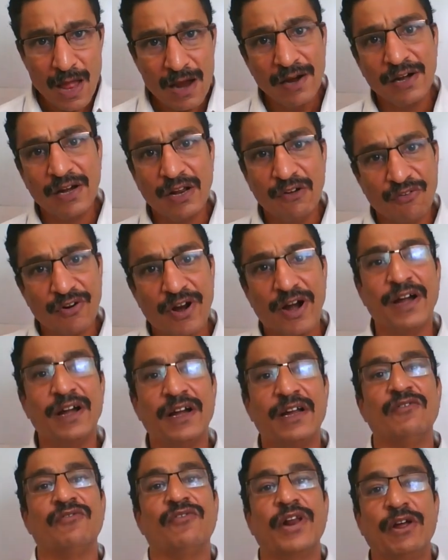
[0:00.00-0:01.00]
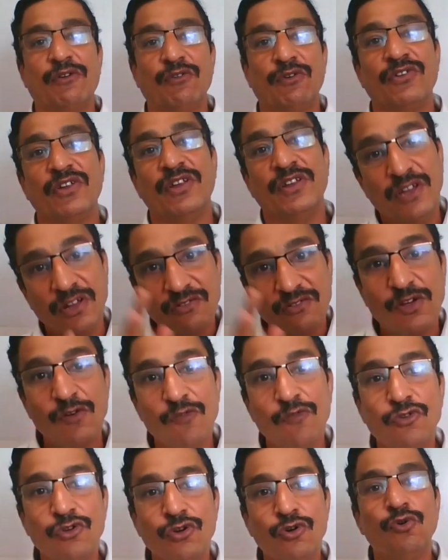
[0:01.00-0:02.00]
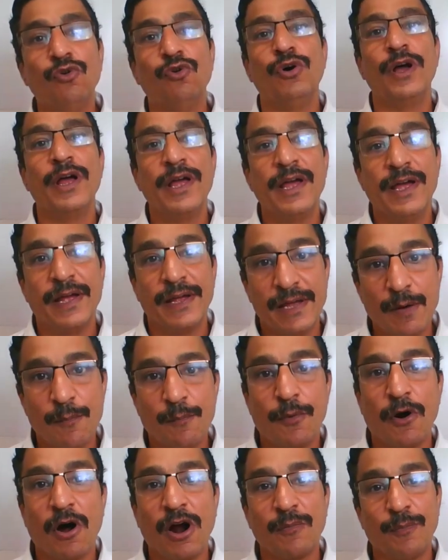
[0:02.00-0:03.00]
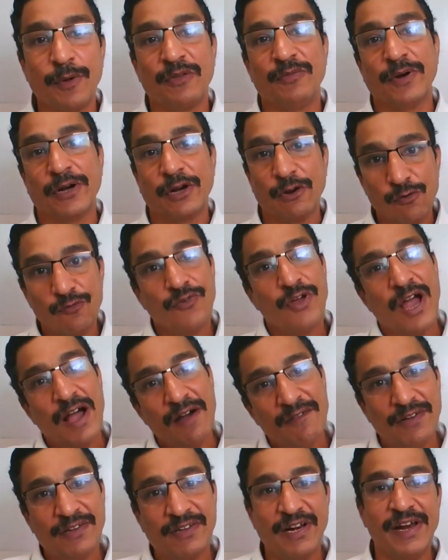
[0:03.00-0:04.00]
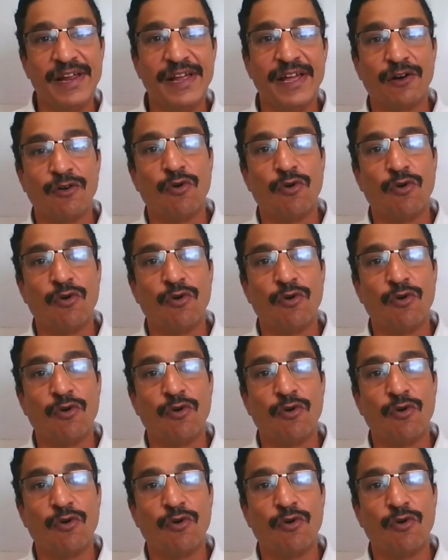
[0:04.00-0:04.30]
different frequencies. This gives you a broad perspective. If you have a 3-year